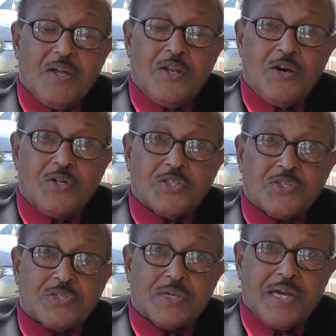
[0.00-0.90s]
No,
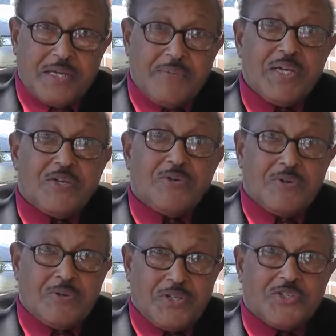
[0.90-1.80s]
just I commend you
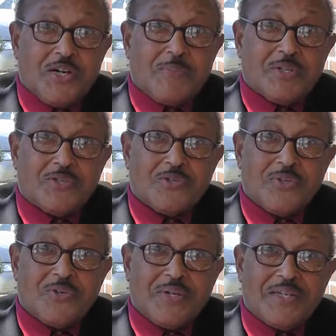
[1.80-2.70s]
on the job that you're
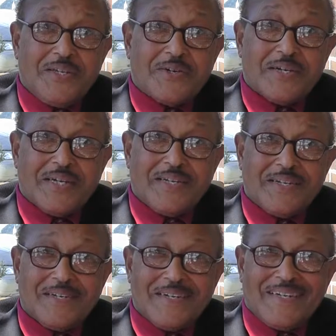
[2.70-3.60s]
doing here,
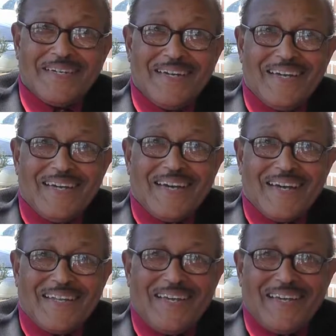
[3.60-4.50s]
and
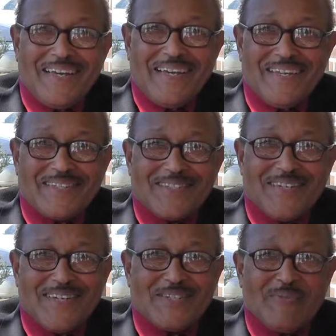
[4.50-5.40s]

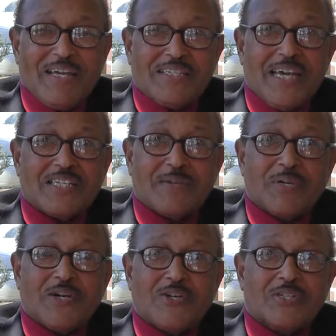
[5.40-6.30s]
it's fantastic,
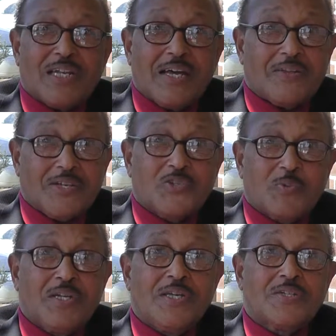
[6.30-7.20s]
because a lot of this
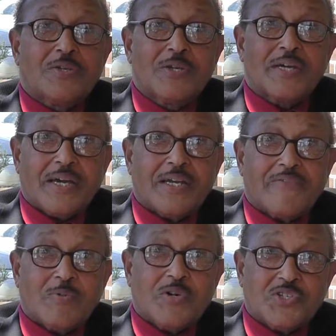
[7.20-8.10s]
we need to look at
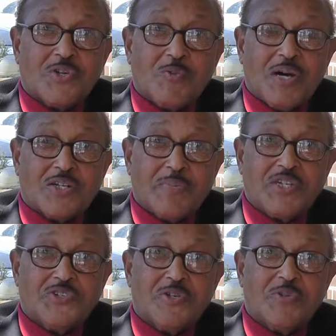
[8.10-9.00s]
every once in a while to make
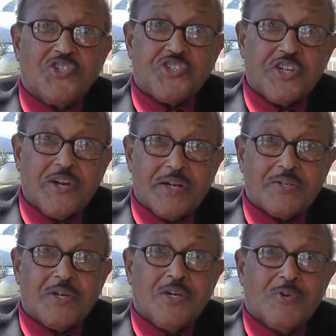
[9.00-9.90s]
sure we share
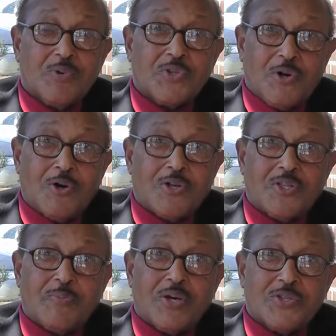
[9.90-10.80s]
it with all of
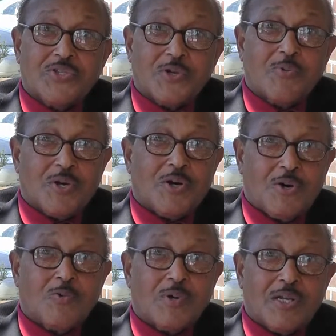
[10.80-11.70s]
the brothers, so we're
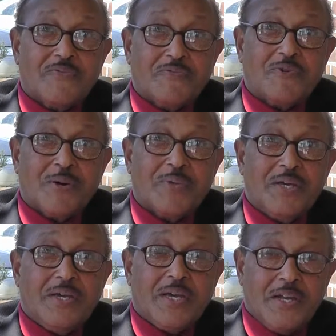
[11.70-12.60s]
all well informed
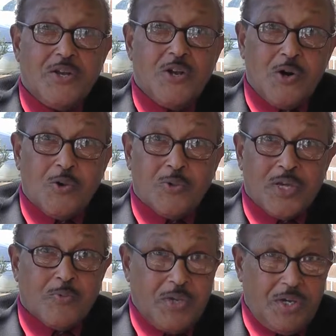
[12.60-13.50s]
and know
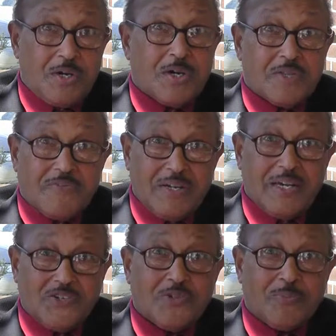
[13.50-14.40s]
that we are the
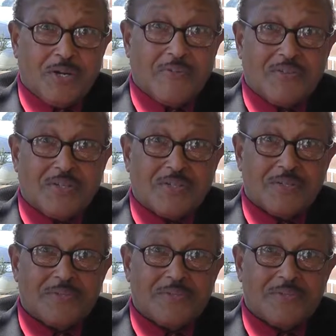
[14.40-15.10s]
flagship province.